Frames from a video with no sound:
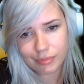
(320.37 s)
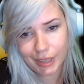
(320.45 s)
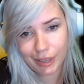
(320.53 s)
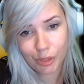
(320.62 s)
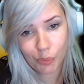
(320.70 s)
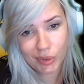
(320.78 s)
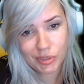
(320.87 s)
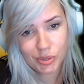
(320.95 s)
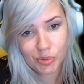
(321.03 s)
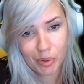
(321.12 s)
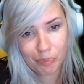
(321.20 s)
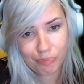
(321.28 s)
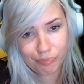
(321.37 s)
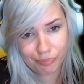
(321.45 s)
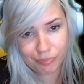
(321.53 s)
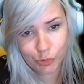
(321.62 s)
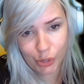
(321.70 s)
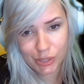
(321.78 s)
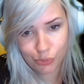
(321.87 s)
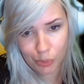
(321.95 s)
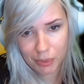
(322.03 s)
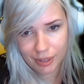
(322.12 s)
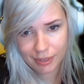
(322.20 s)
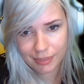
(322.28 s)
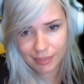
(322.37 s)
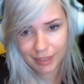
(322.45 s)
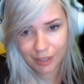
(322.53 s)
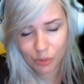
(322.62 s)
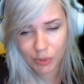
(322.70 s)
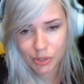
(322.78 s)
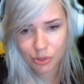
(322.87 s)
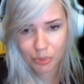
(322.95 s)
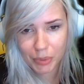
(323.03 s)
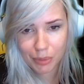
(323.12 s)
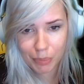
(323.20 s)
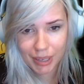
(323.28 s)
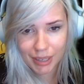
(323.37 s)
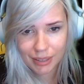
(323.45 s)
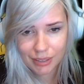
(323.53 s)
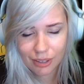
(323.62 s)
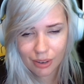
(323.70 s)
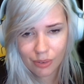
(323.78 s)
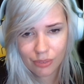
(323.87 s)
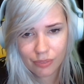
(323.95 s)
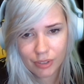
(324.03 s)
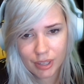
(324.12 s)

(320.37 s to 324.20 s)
They're the ones who are transphobic. They're the ones who are being bigoted, you know?